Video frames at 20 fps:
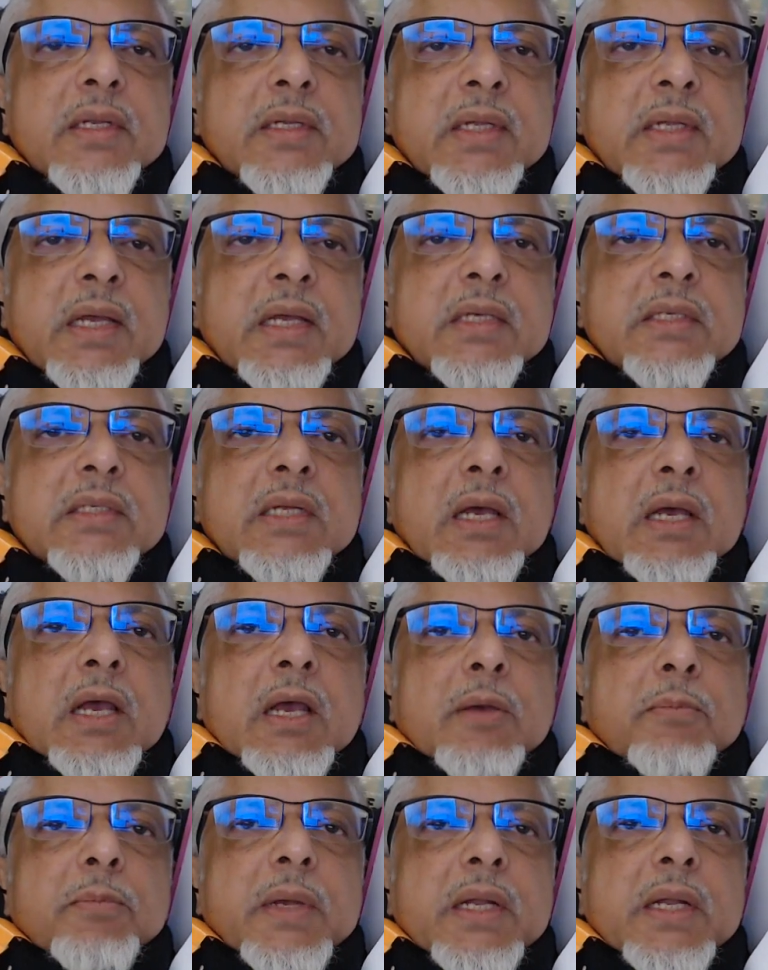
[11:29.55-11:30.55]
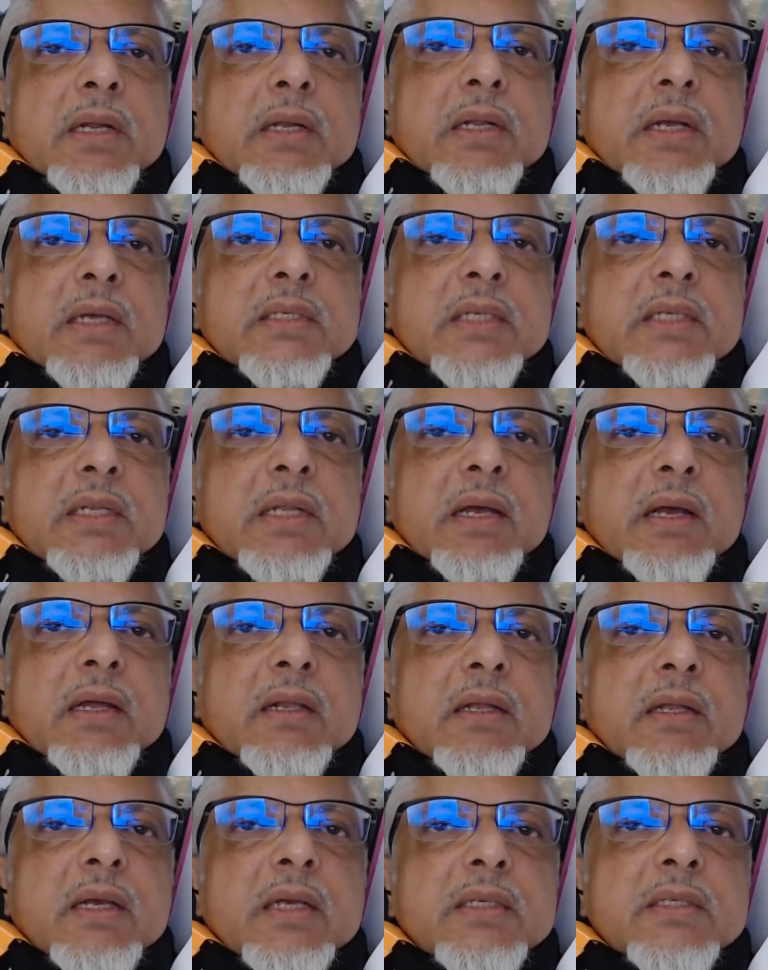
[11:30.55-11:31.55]
Next, paradise and
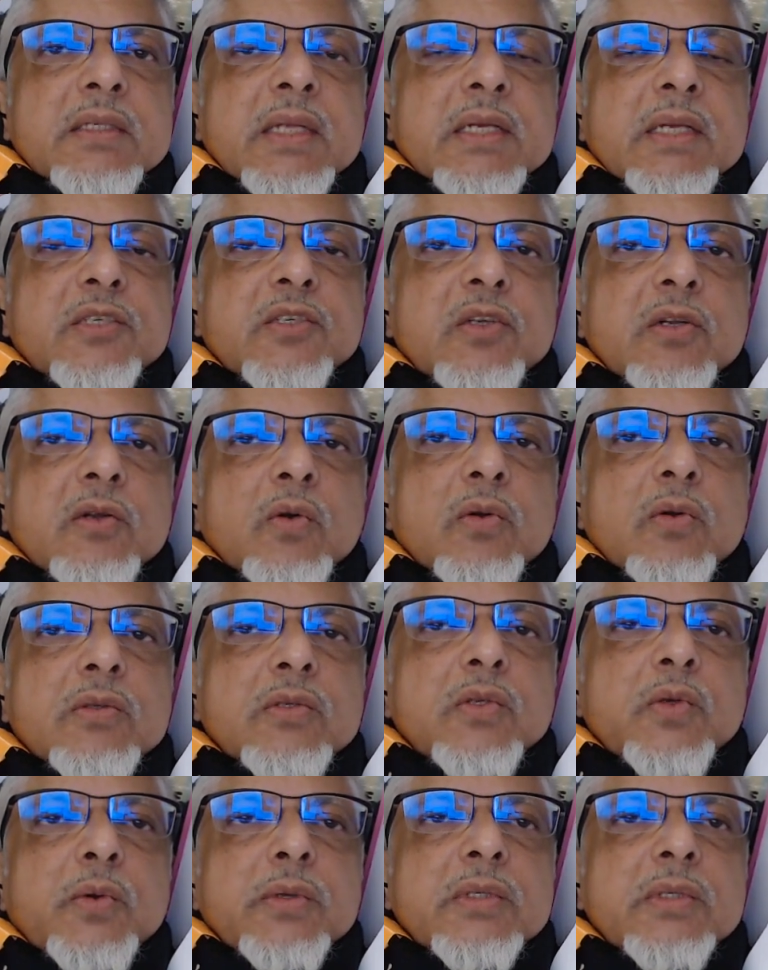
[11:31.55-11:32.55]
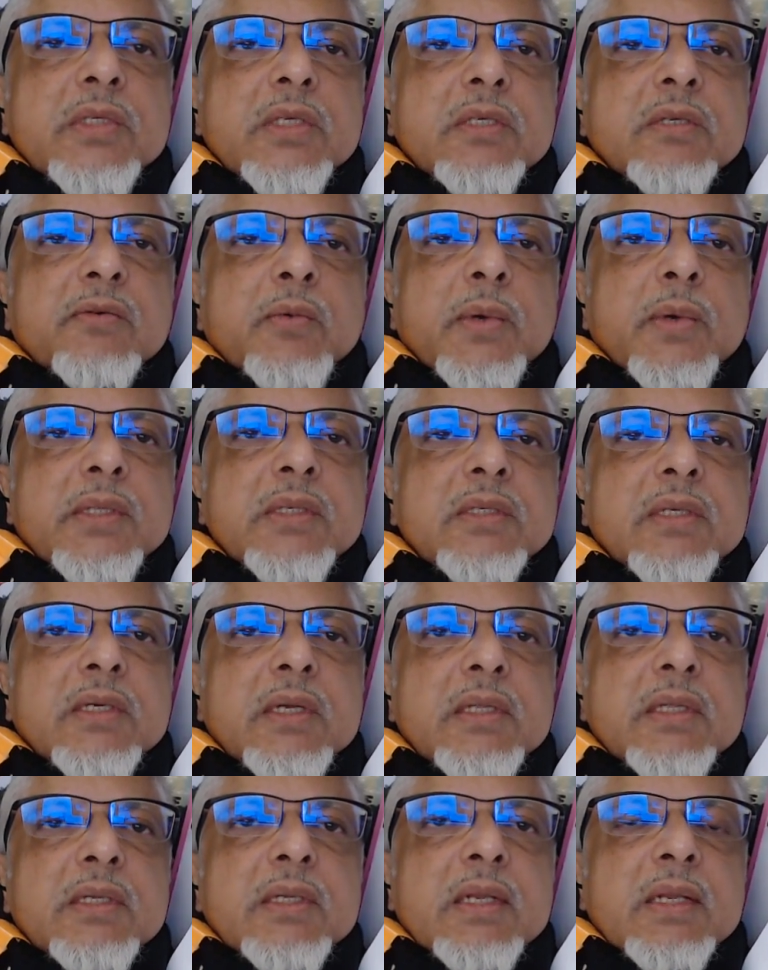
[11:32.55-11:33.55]
hell as natural consequences of one's
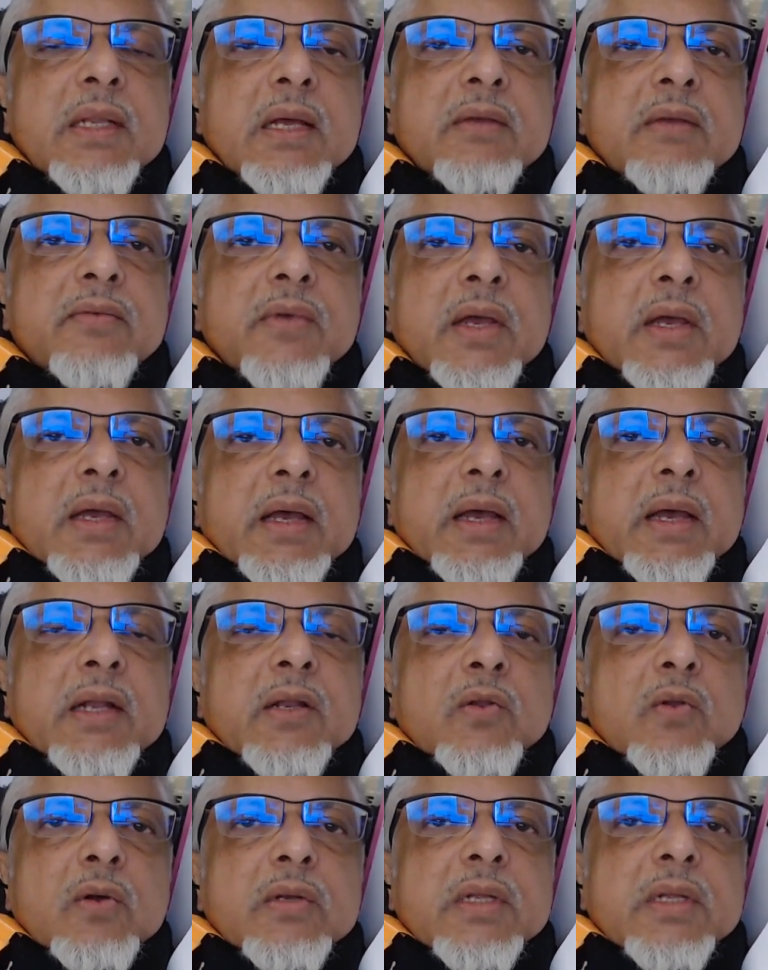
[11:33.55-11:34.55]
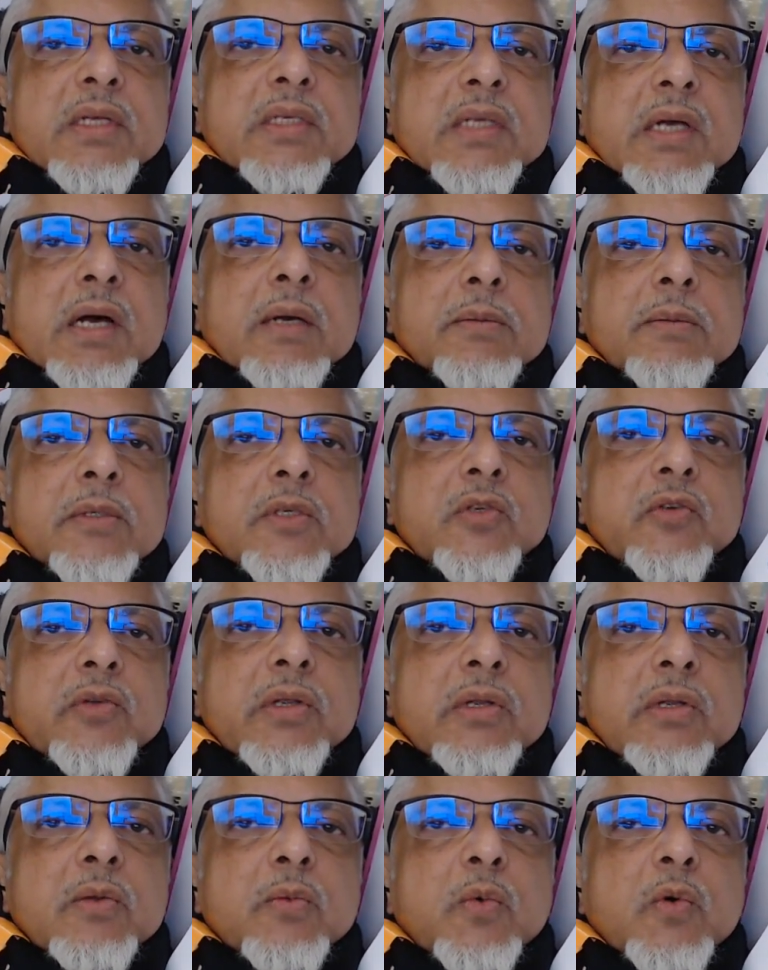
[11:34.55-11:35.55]
earthly life and not as
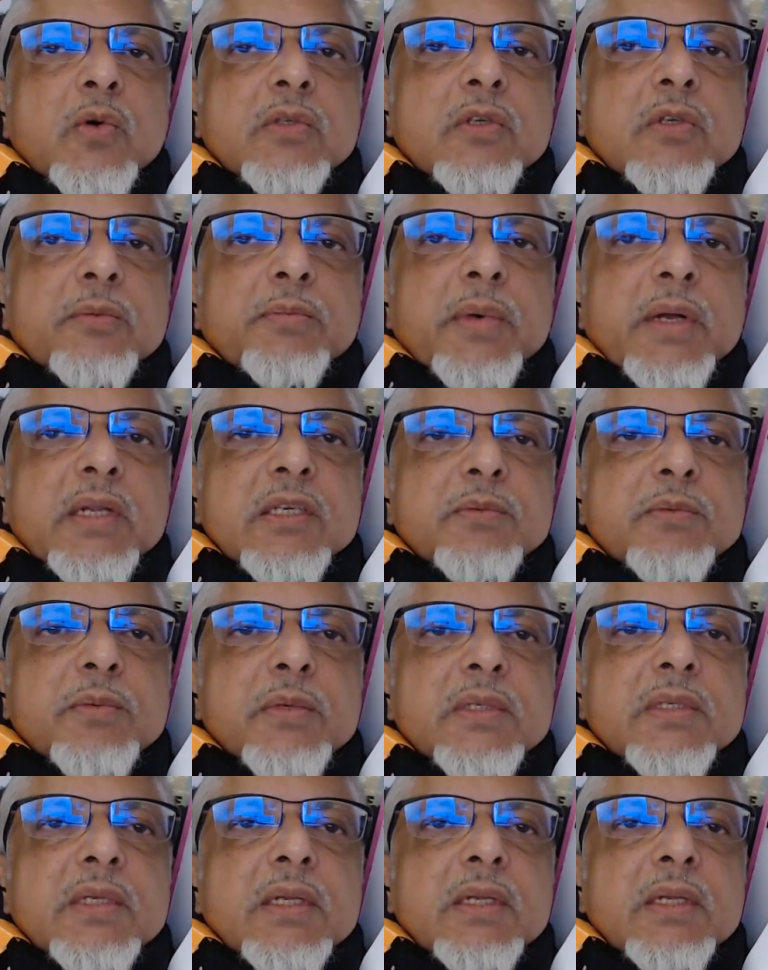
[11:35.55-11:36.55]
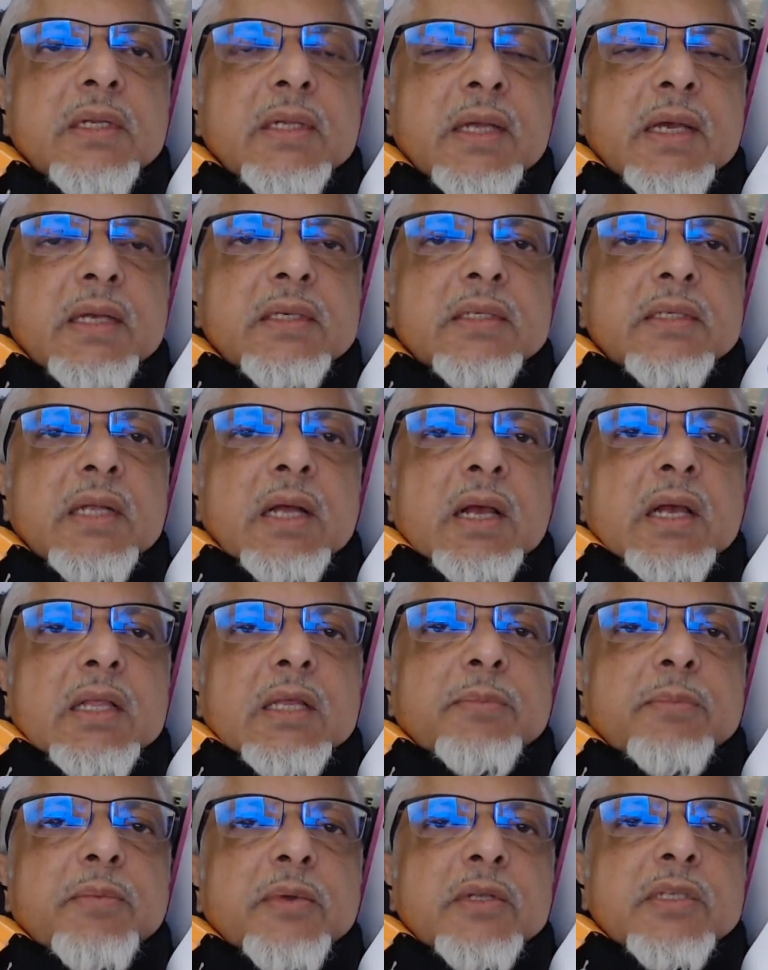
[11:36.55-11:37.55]
arbitrary rewards or punishments. Next,
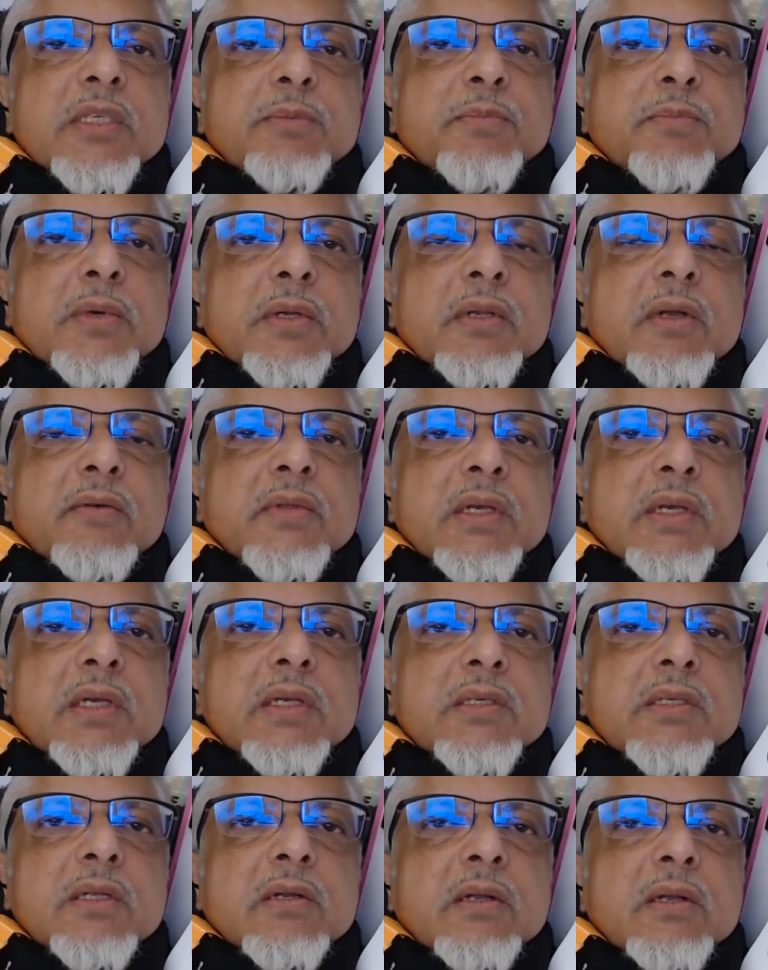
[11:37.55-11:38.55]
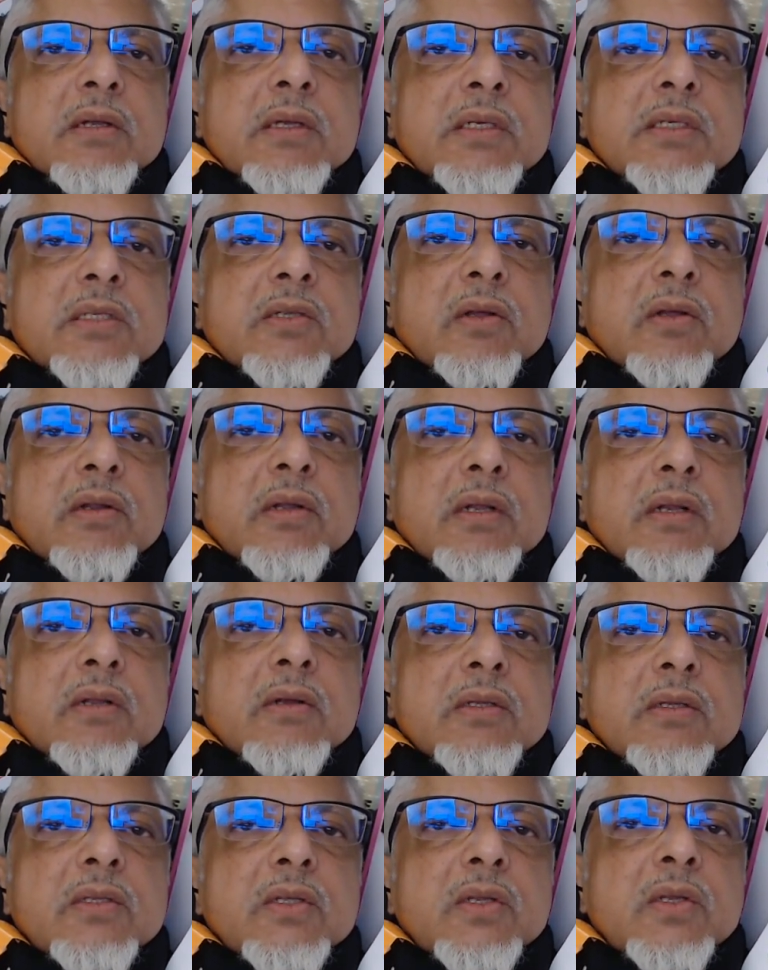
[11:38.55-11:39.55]
the principle of the historical
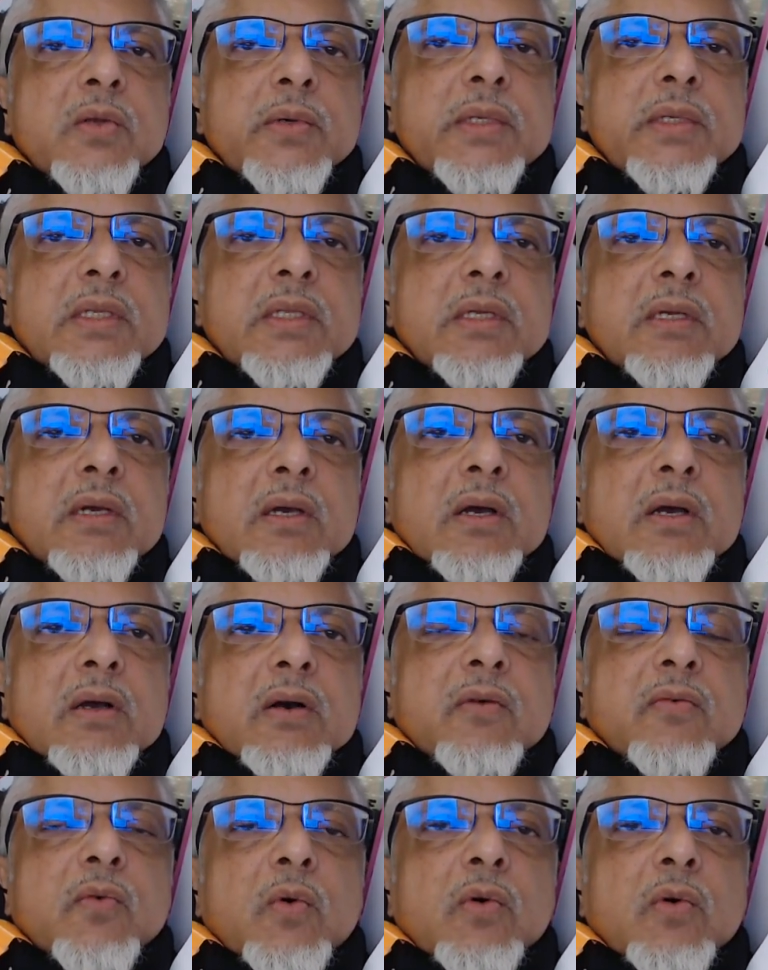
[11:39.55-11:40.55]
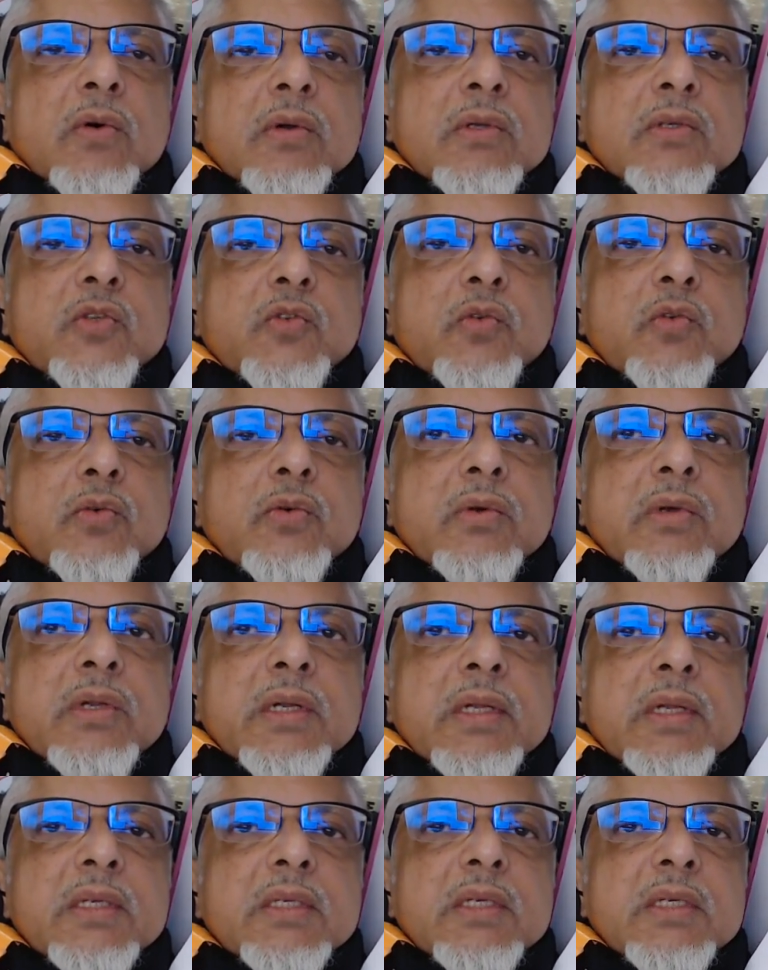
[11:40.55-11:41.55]
continuity of all true
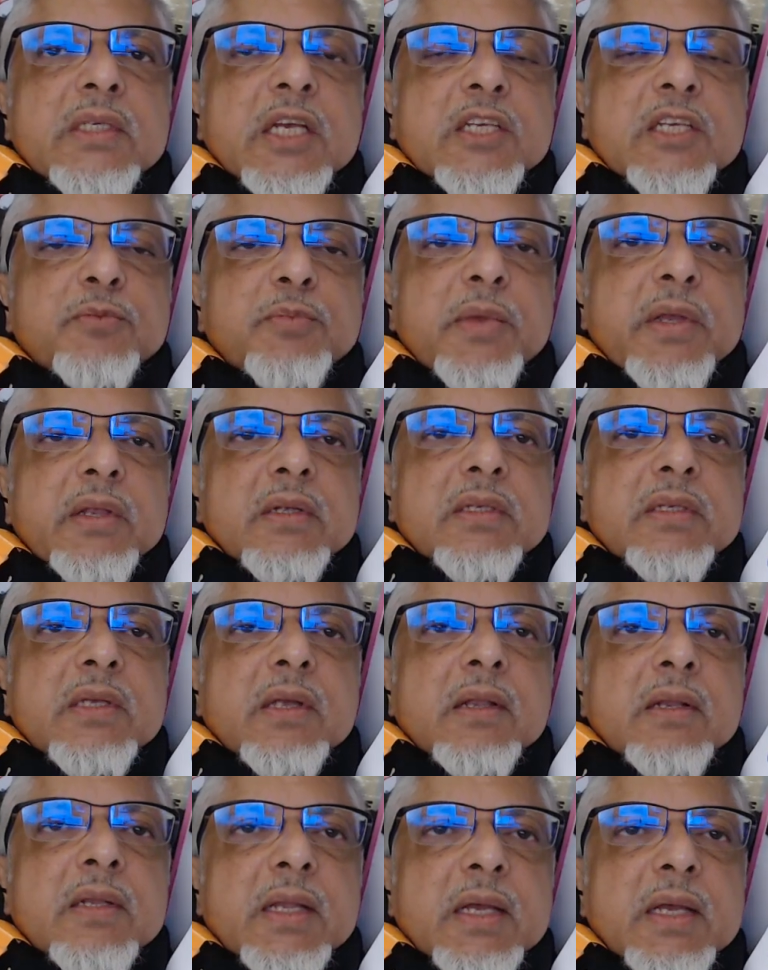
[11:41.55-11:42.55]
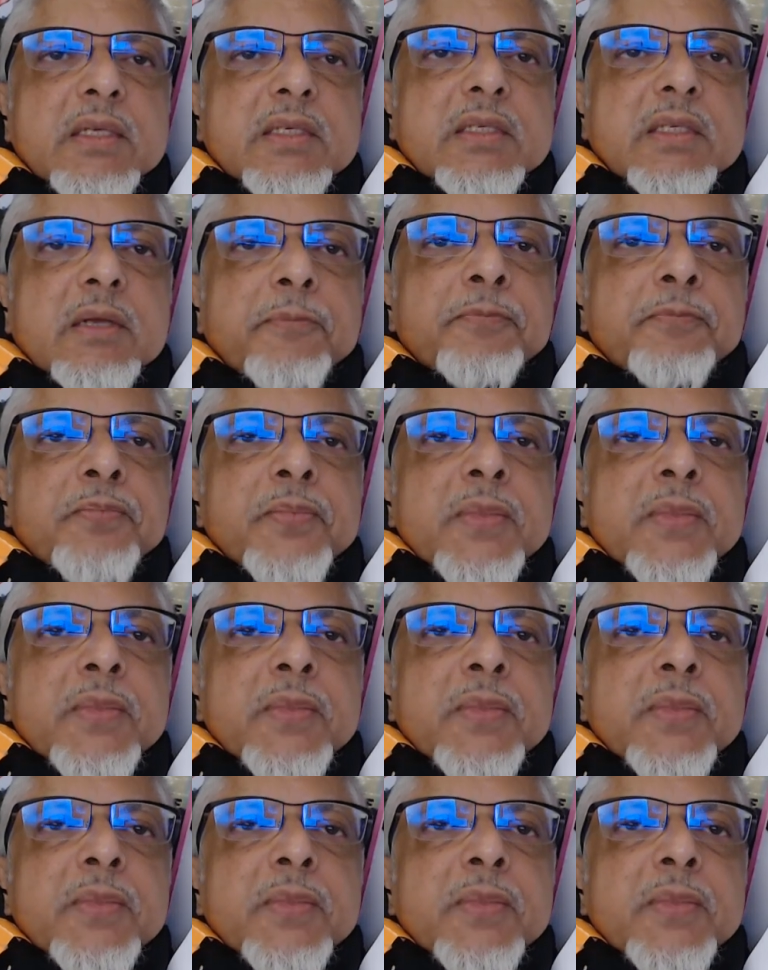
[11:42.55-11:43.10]
religious experience. Next,